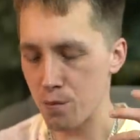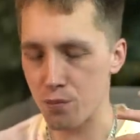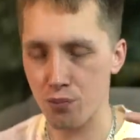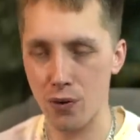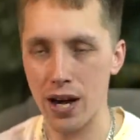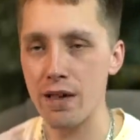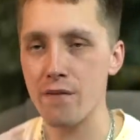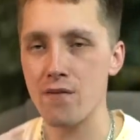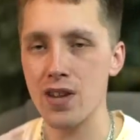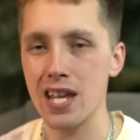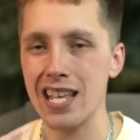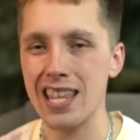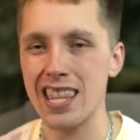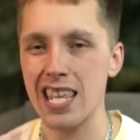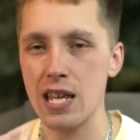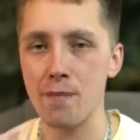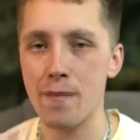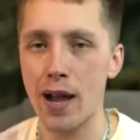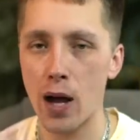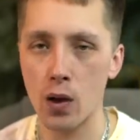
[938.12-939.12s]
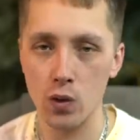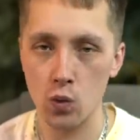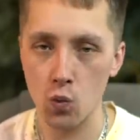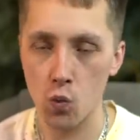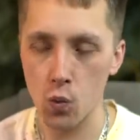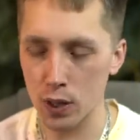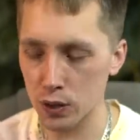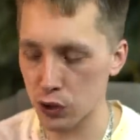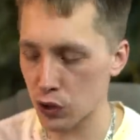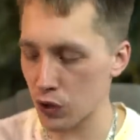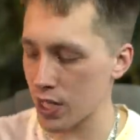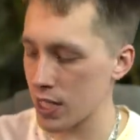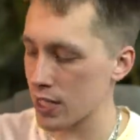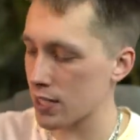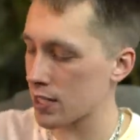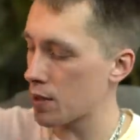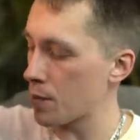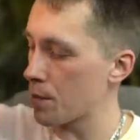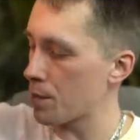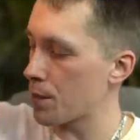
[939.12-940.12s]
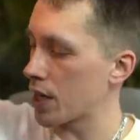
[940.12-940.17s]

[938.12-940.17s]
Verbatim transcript: braving the mountain wilderness.